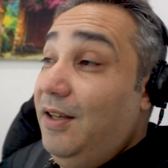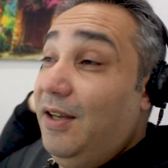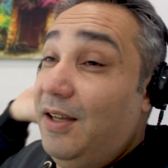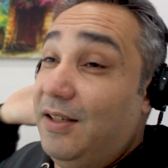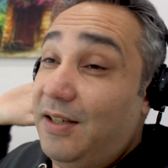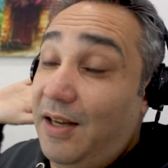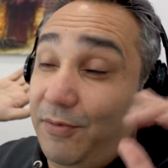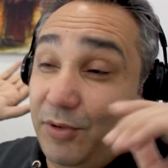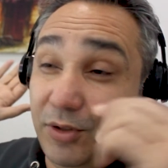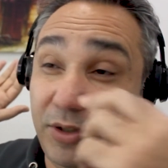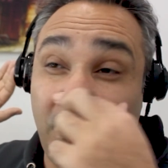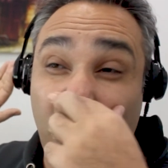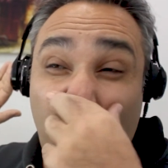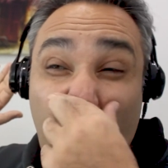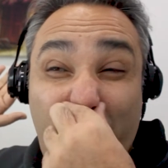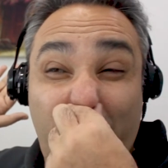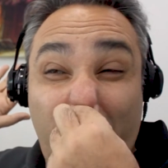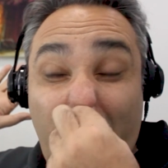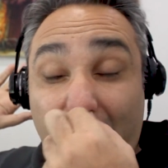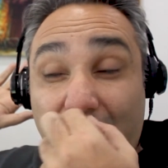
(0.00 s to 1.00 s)
and everything would
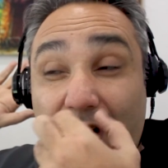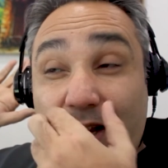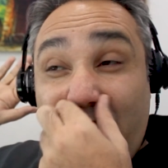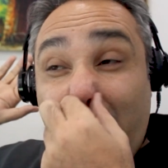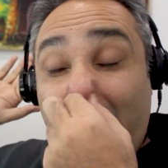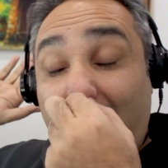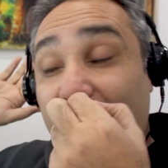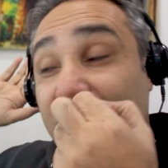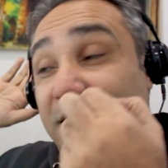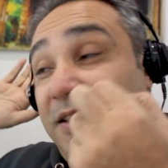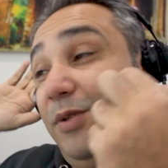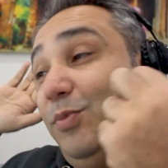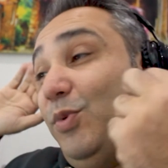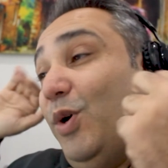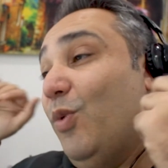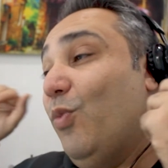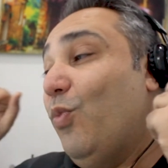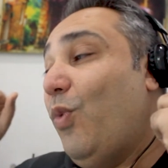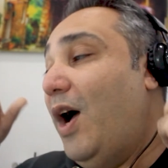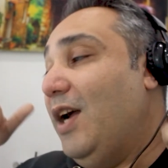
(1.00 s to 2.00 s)
be fine. And I said,
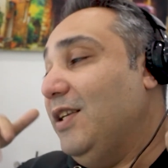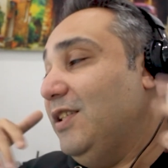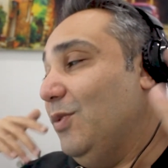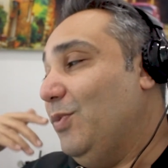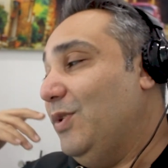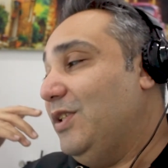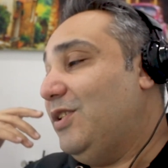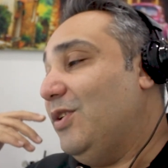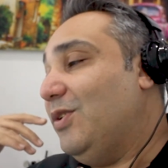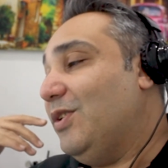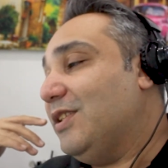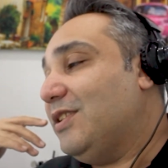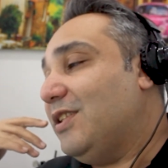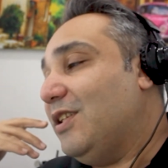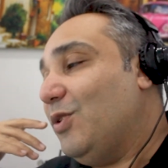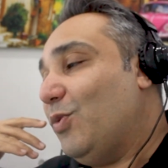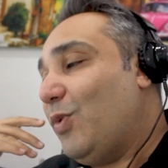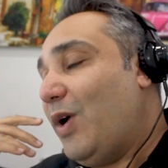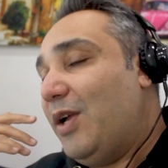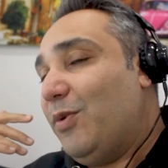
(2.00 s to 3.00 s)
well, why don't we do this
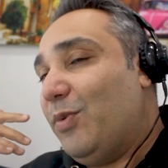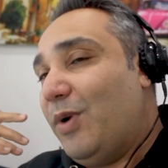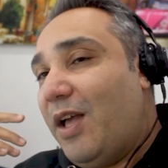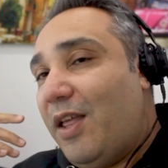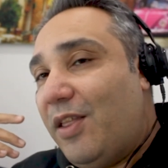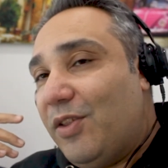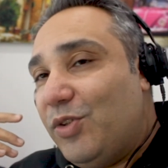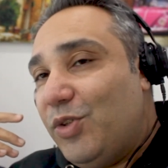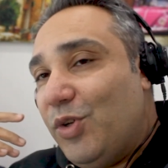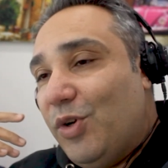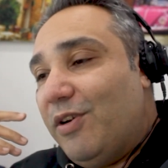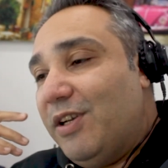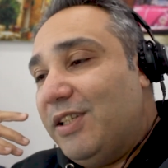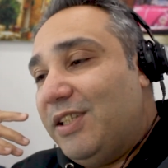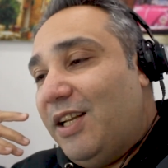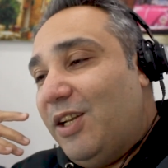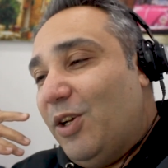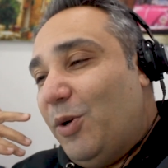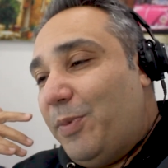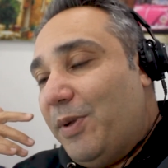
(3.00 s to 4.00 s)
in a way where you're in
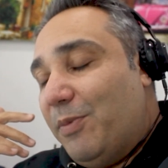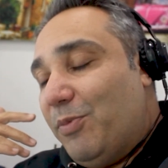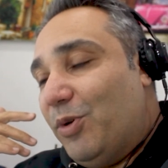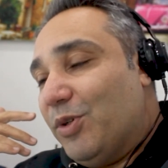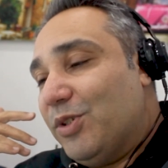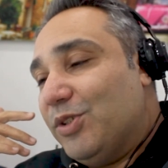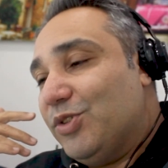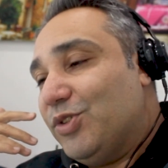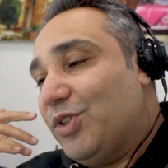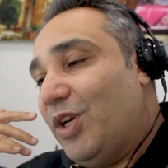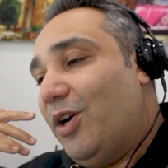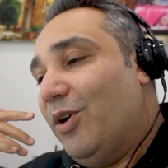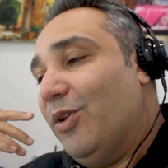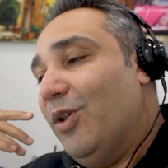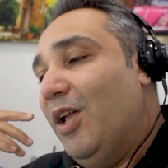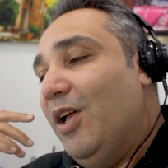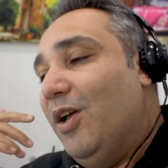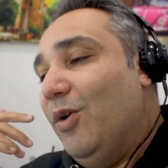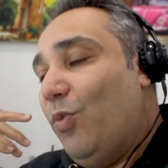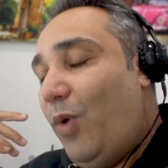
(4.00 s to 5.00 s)
a little bit more
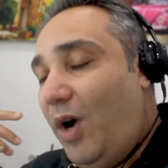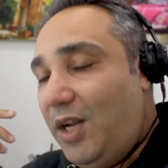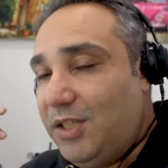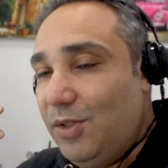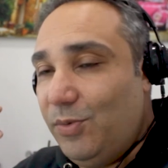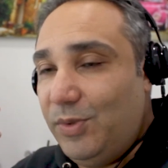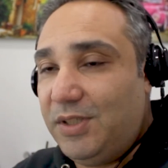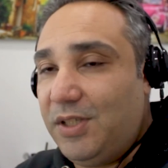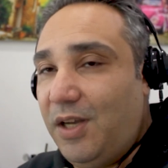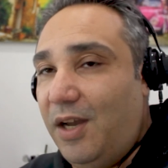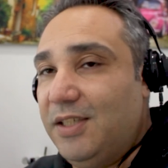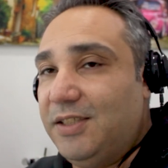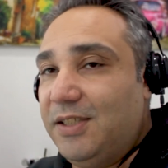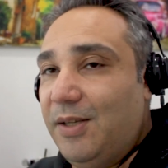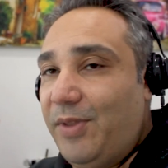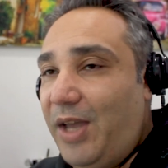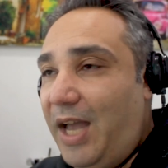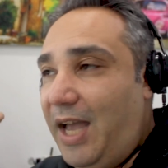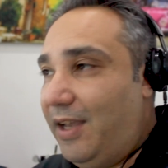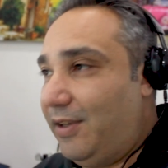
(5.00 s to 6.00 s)
control? Why don't we tidy
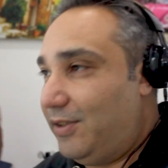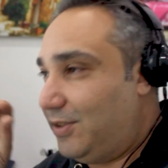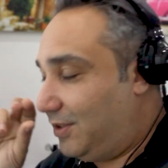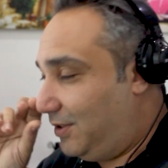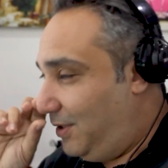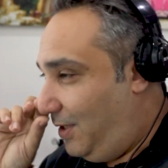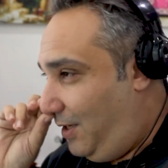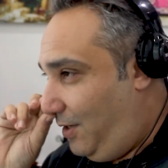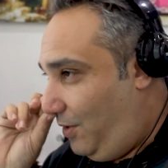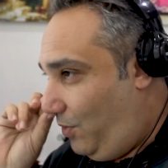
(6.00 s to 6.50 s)
up the house?